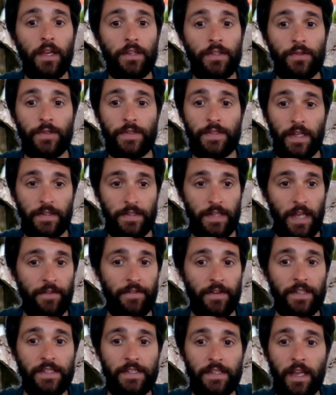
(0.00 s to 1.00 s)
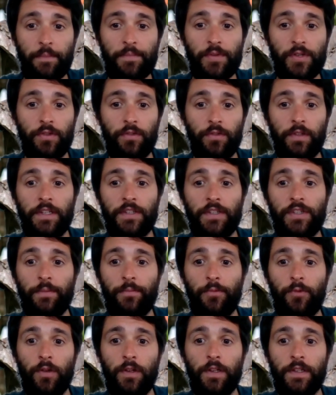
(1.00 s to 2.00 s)
She was said to have exceptional
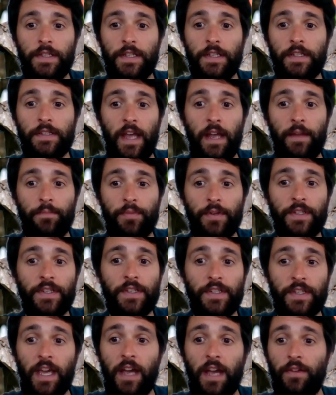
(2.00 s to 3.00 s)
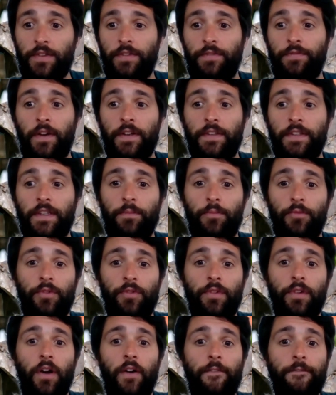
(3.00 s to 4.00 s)
leadership qualities, and British accounts of fighting the
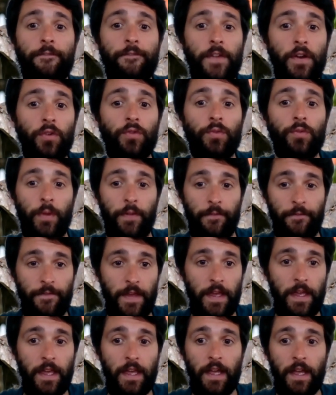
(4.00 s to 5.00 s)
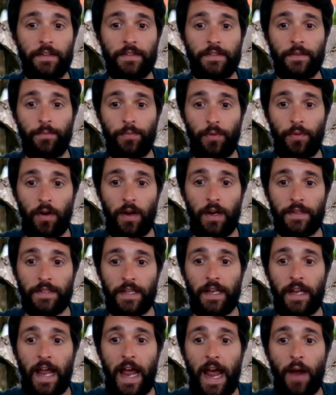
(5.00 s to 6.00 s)
Maroon are filled with fear and surprise
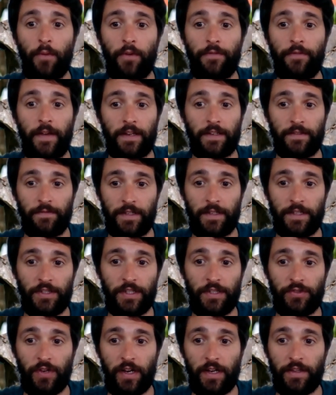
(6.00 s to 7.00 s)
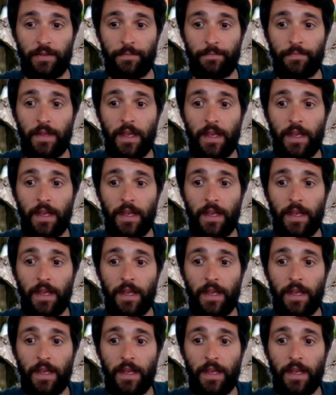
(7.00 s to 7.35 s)
at how effectively she trained them.